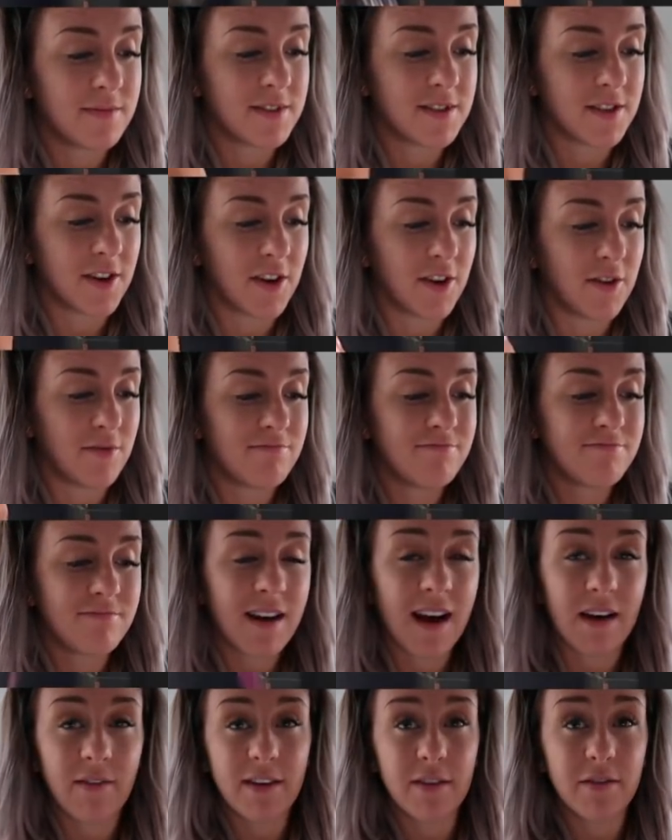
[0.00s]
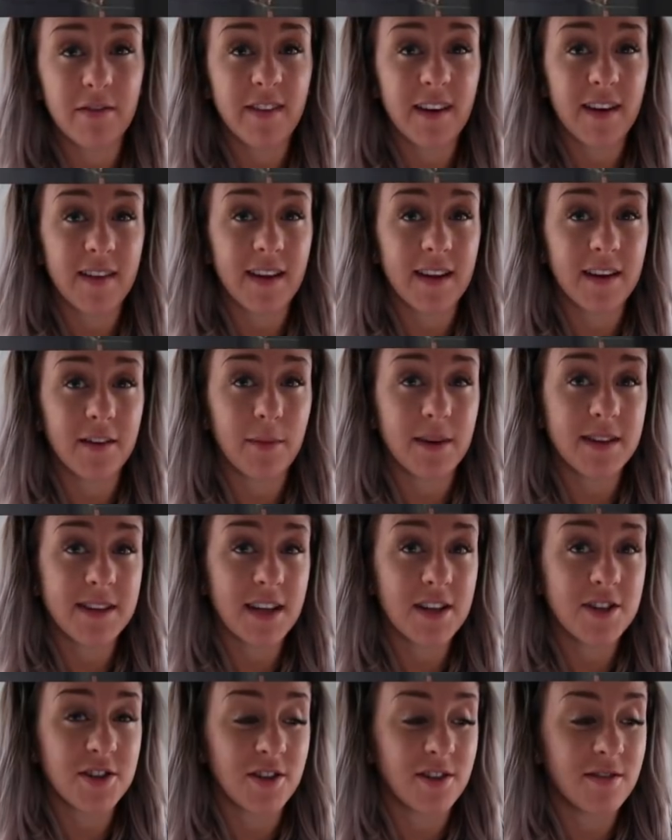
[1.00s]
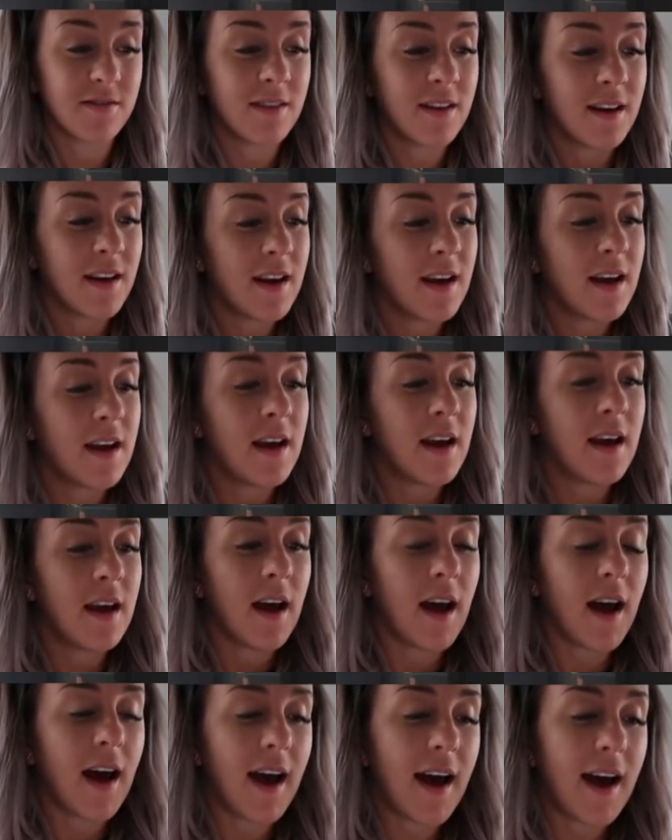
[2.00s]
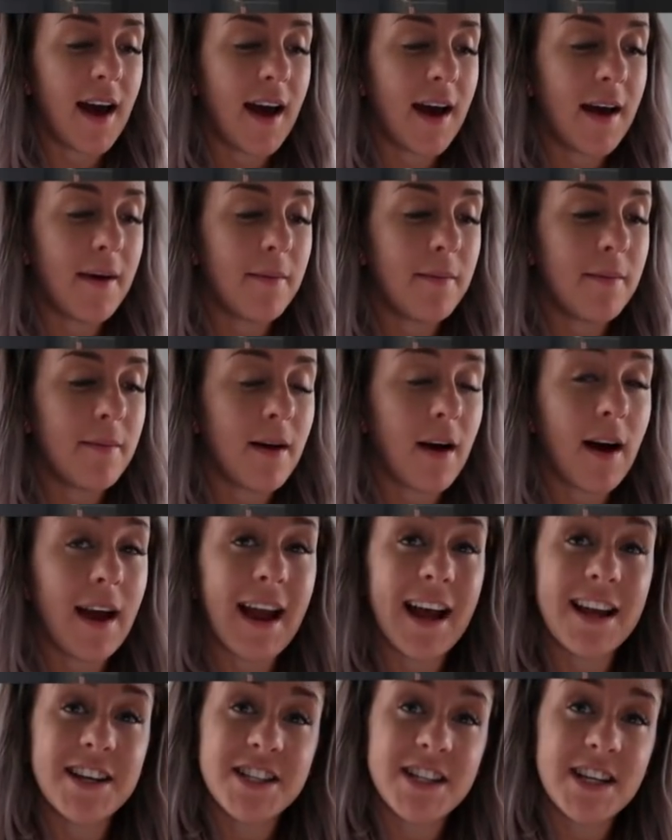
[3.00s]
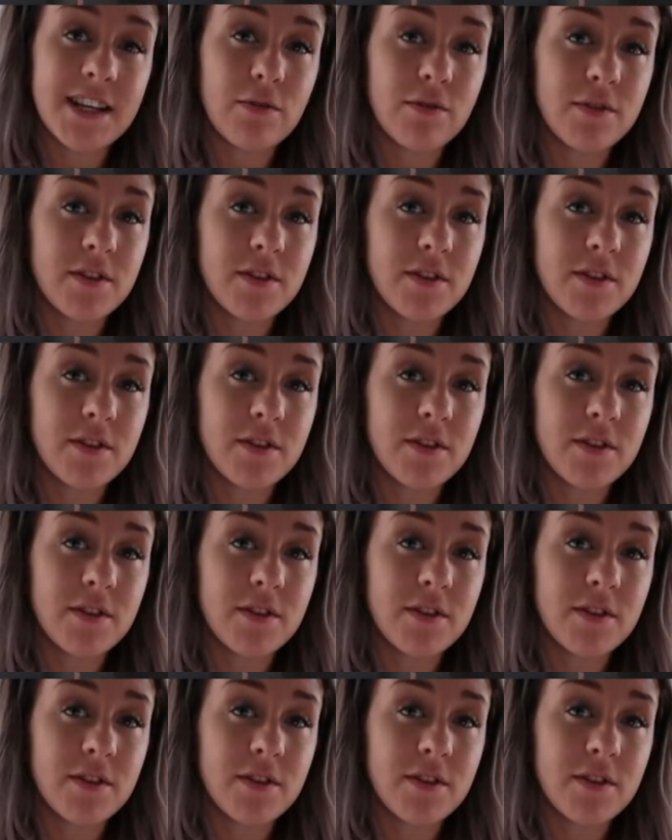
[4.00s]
So have a little fit at the end of my session. Um, I actually did